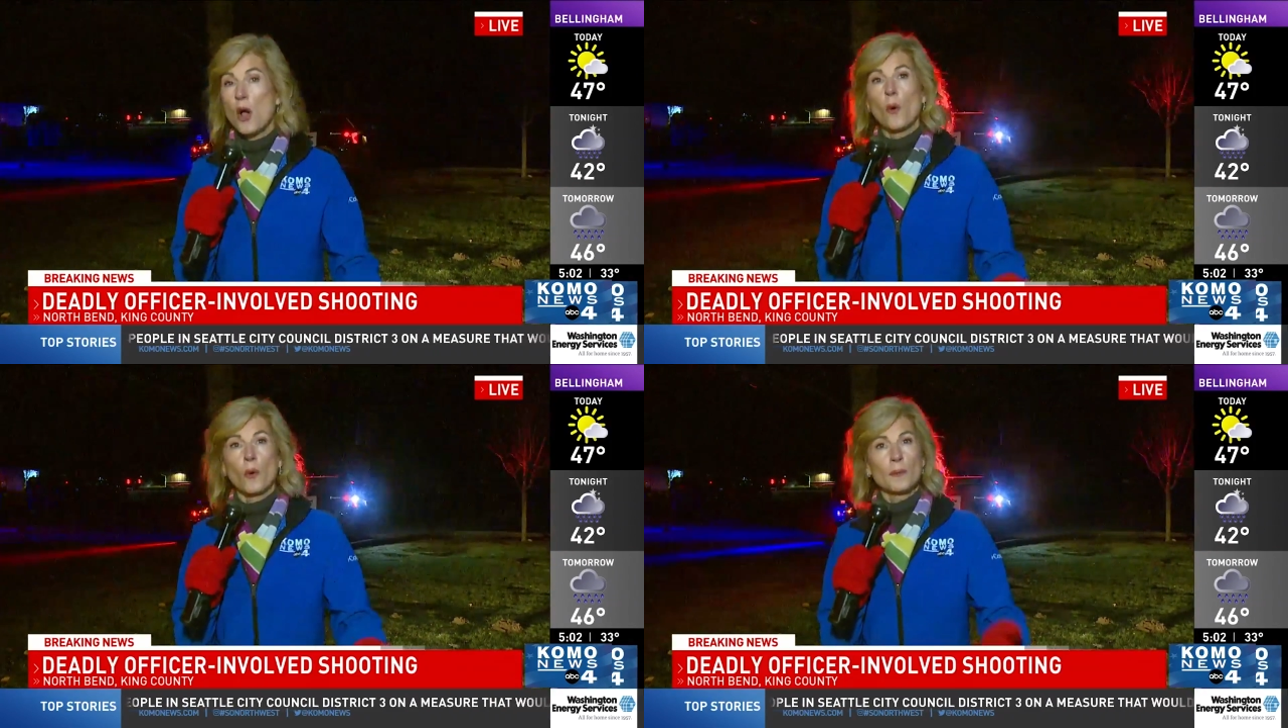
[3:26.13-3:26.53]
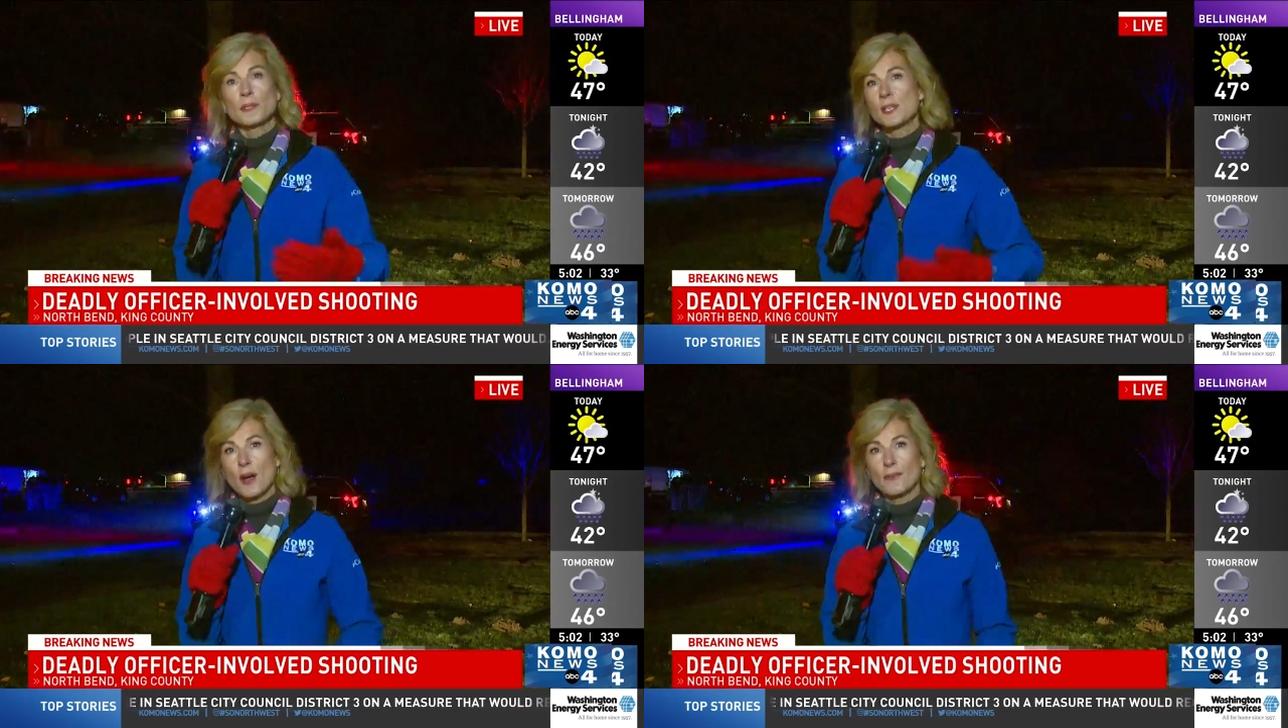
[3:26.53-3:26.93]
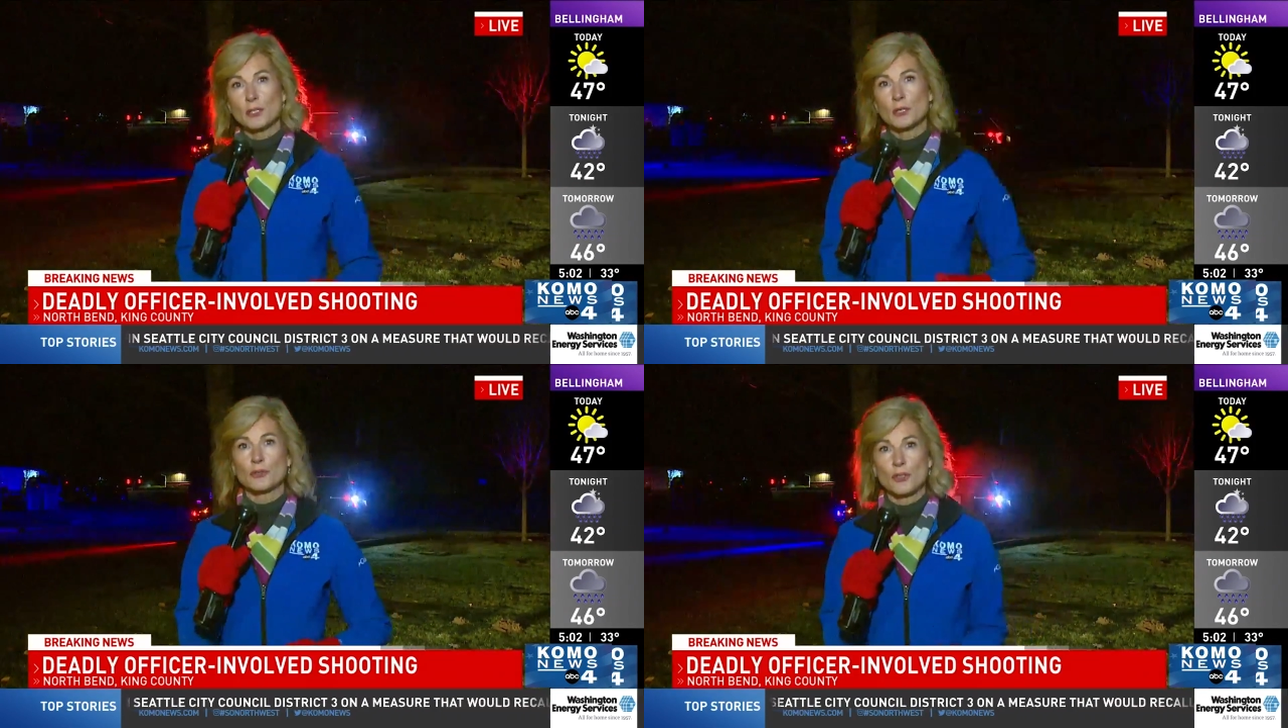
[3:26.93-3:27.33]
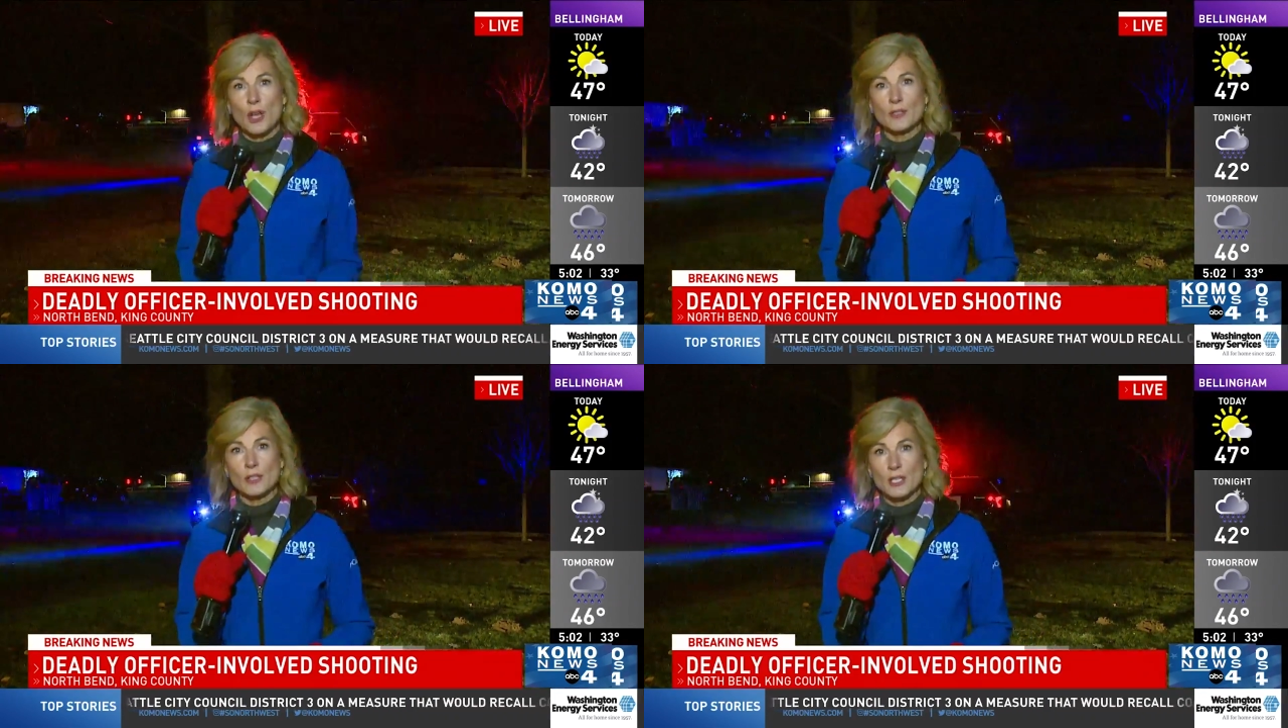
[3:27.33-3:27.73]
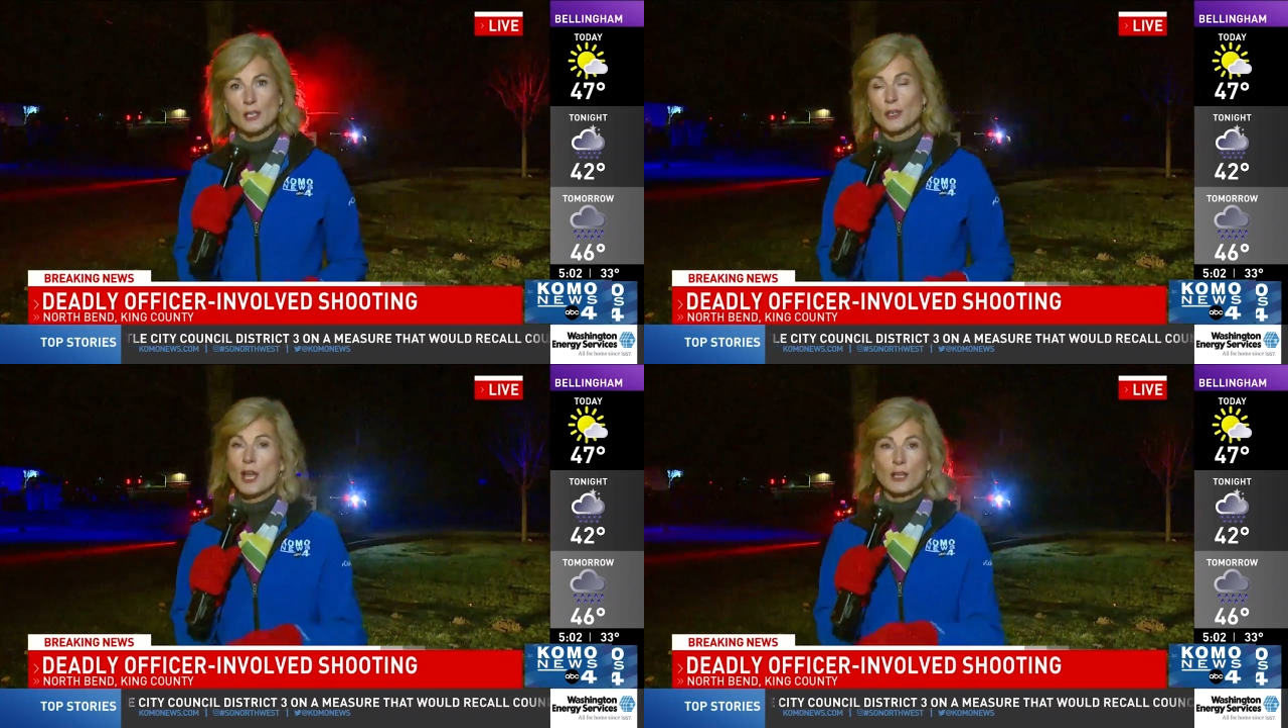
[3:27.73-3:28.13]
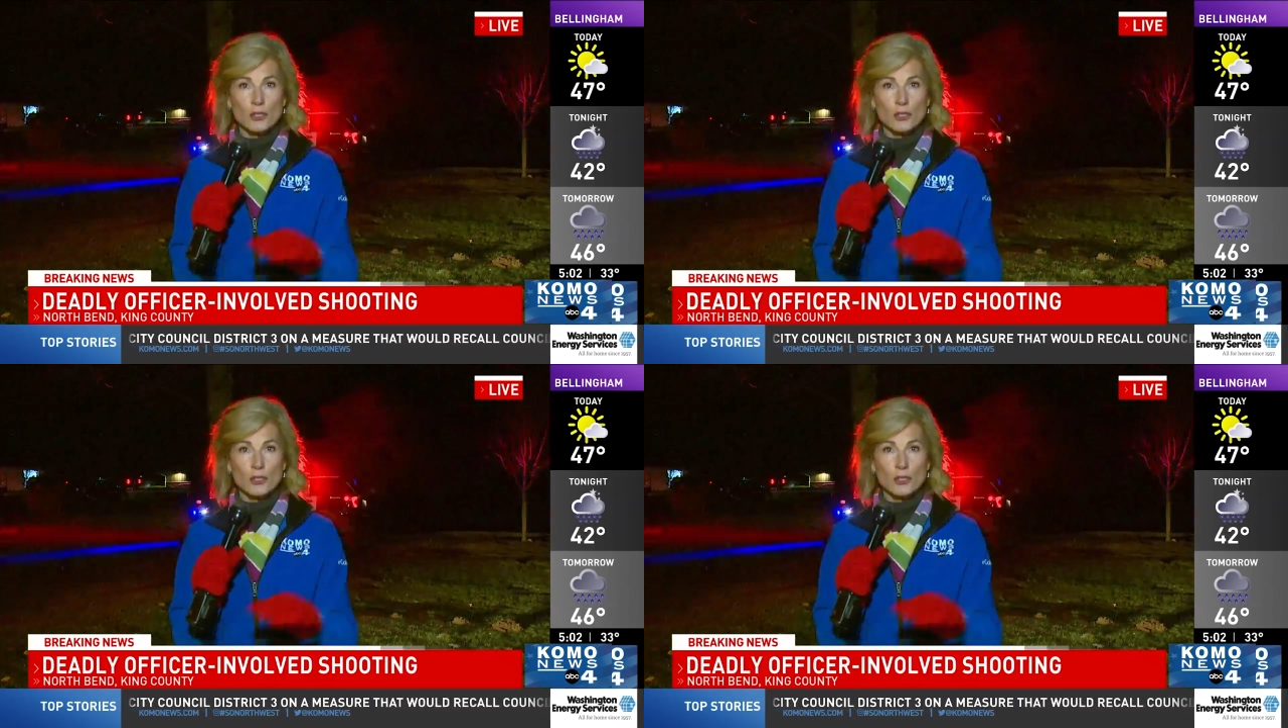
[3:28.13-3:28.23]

or was the officer just here